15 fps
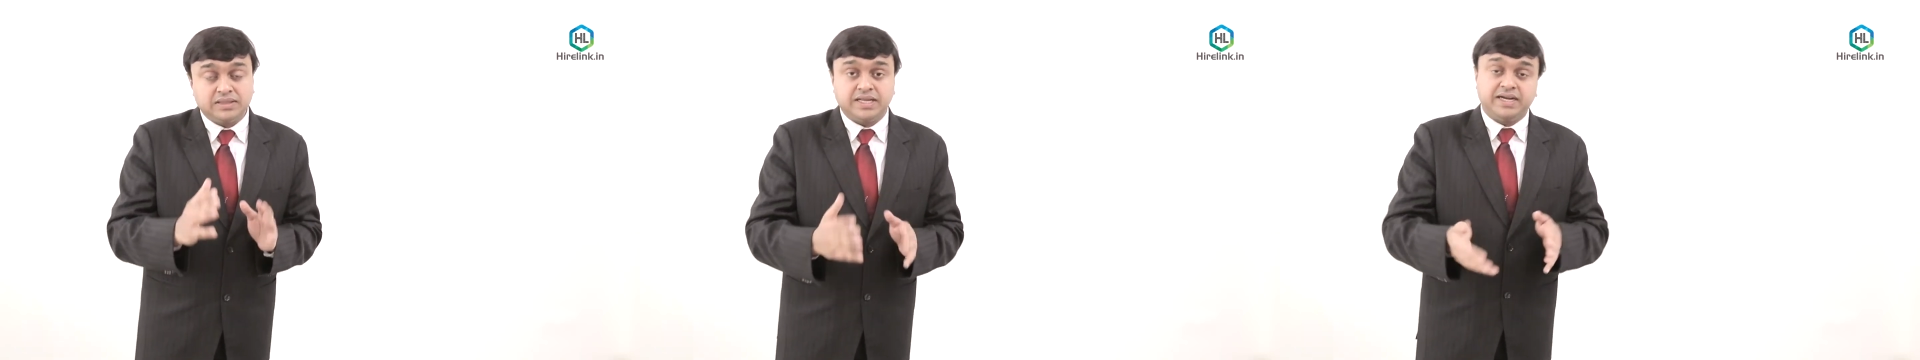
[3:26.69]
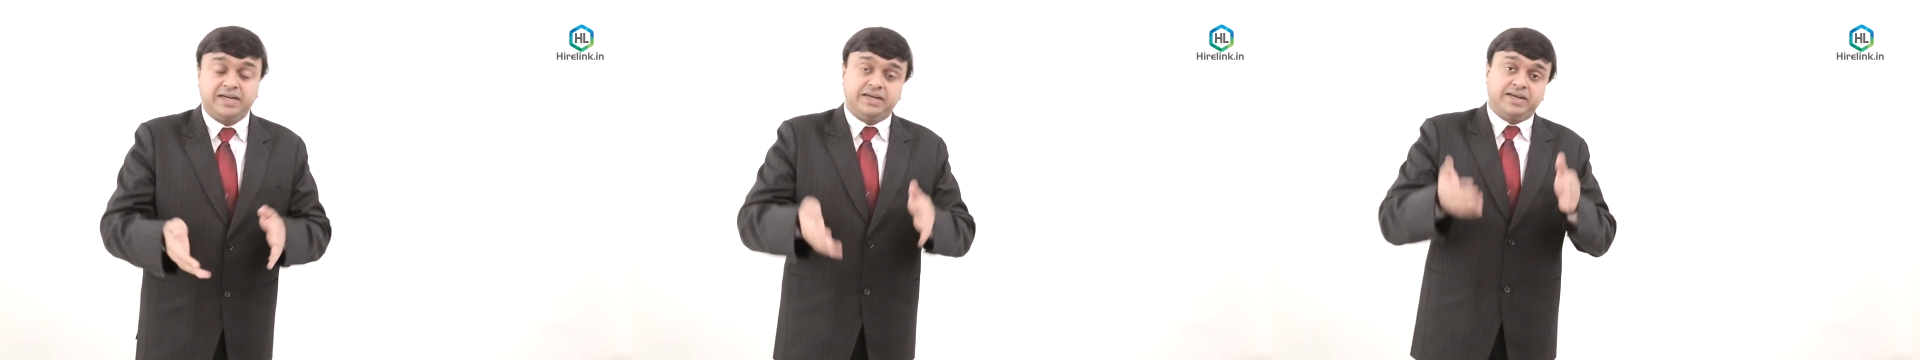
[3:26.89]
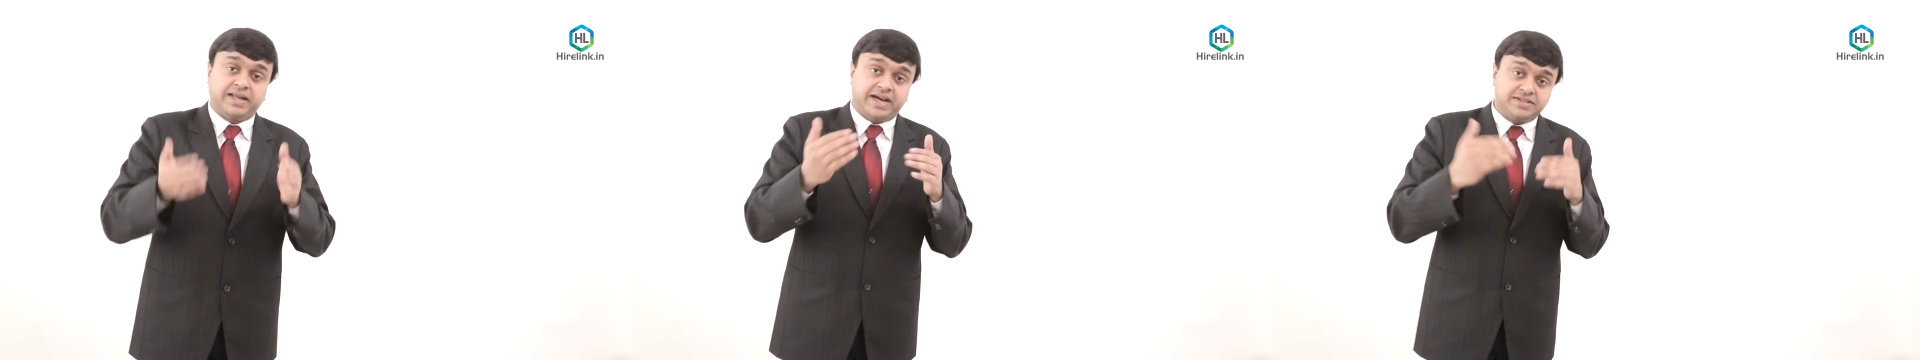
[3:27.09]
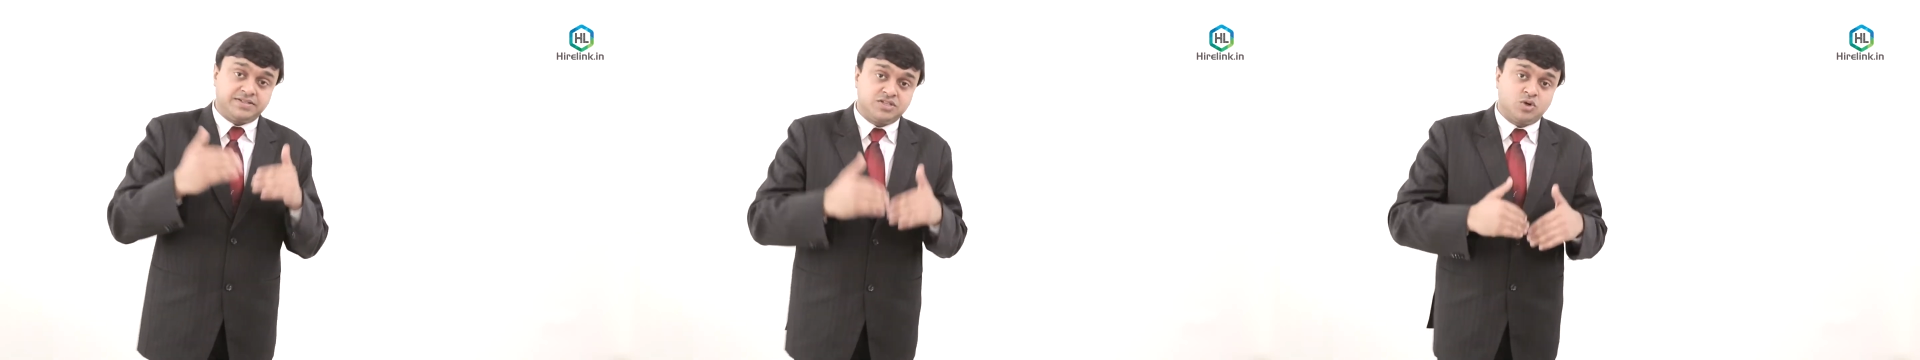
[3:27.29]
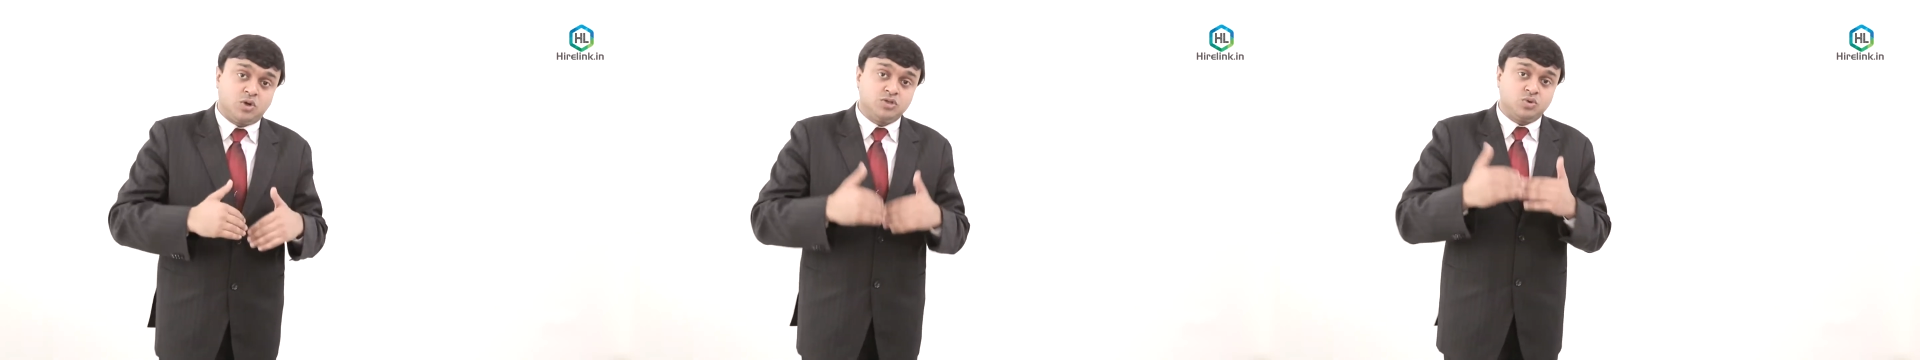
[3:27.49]
that tax
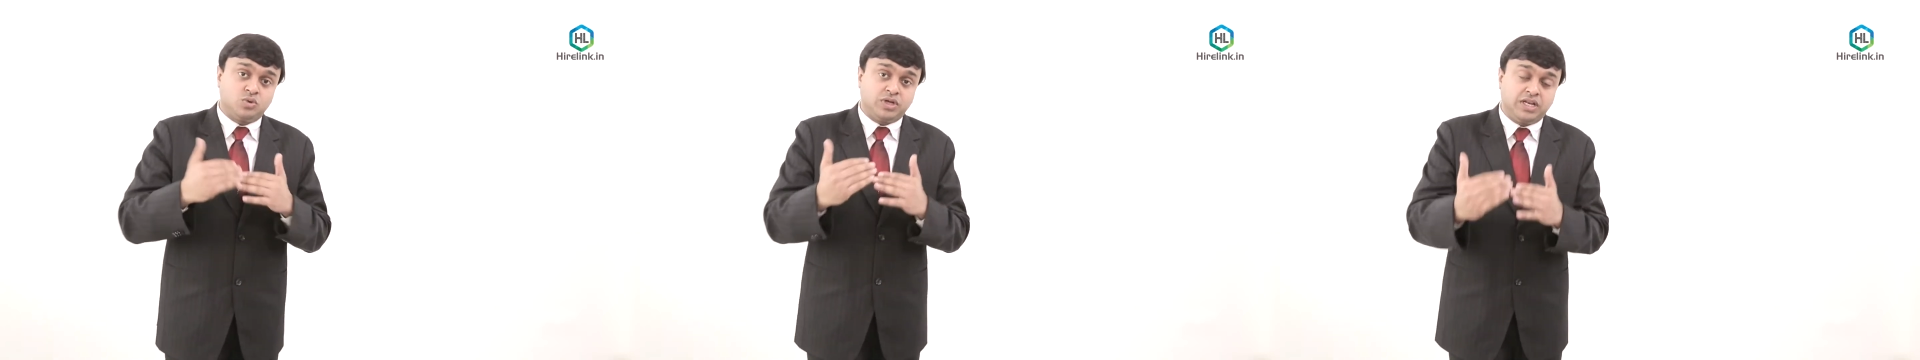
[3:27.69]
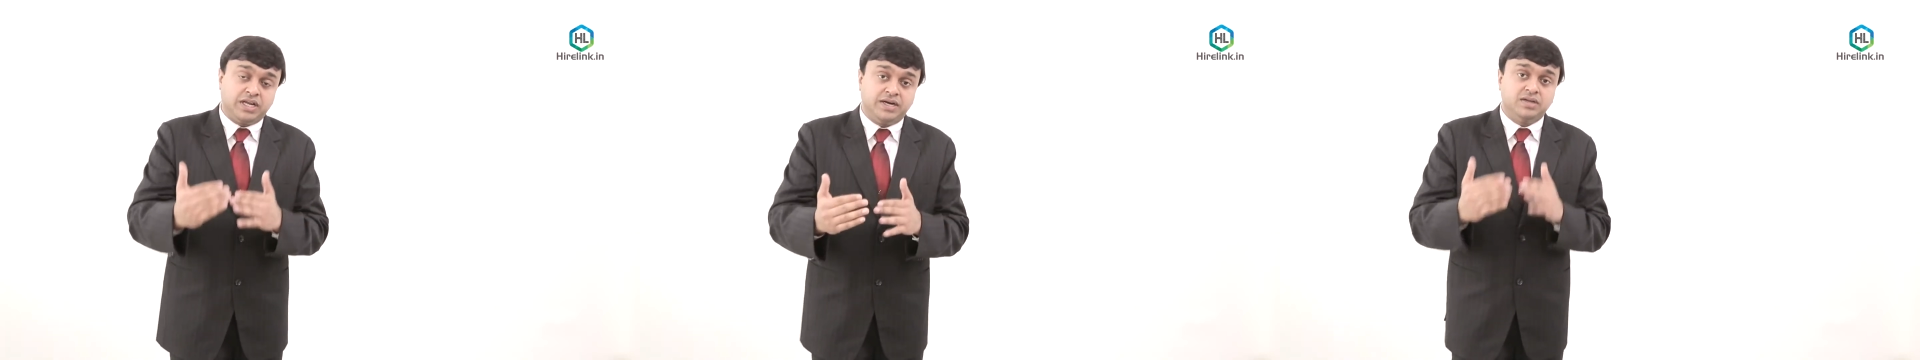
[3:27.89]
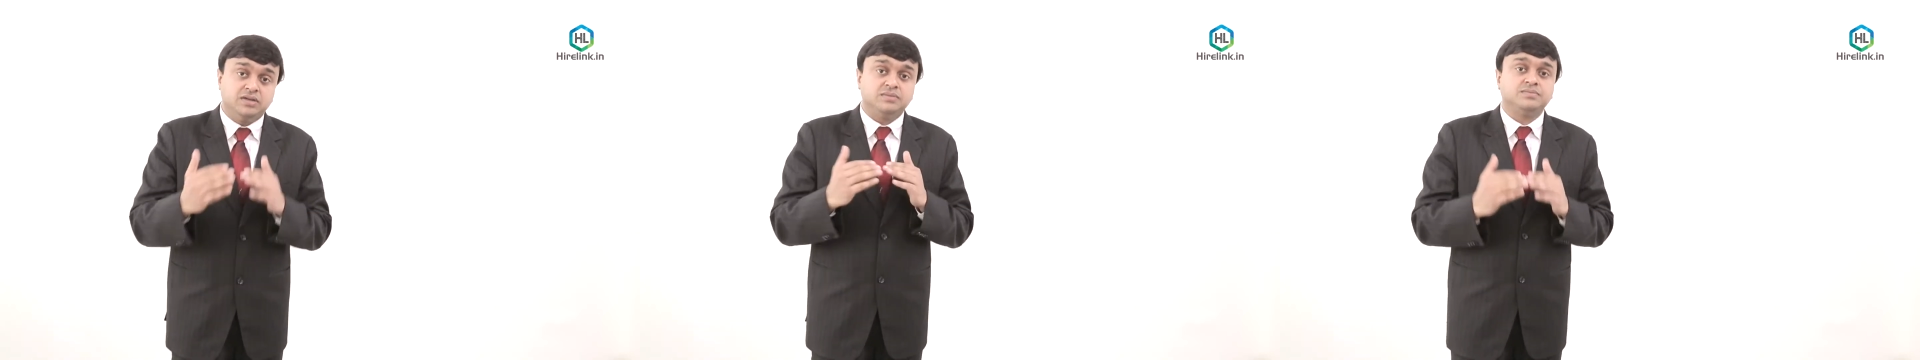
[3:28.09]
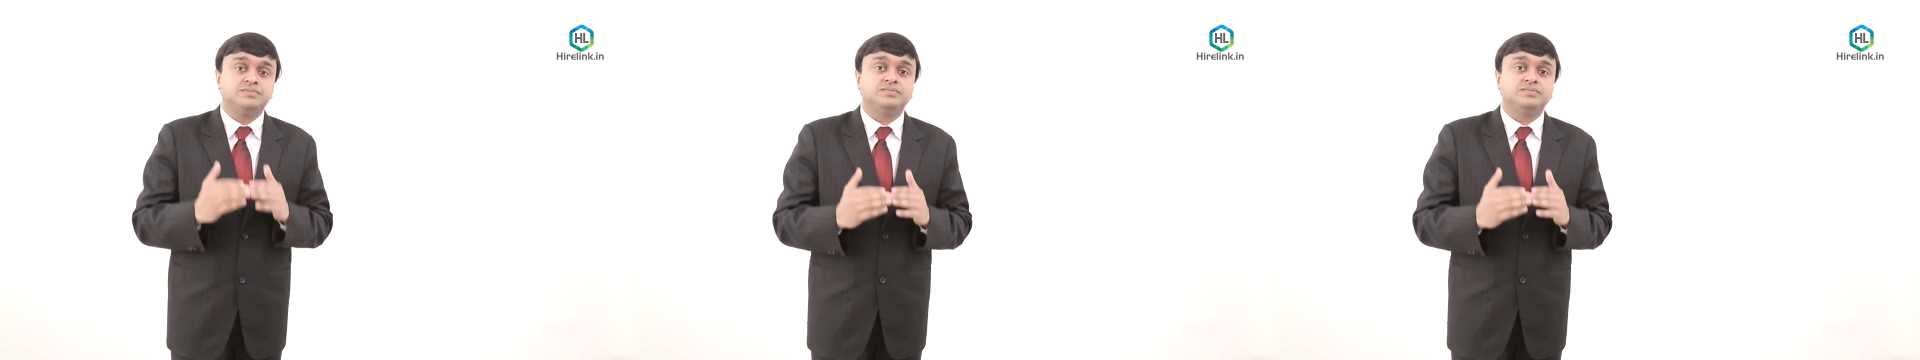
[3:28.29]
is also delayed.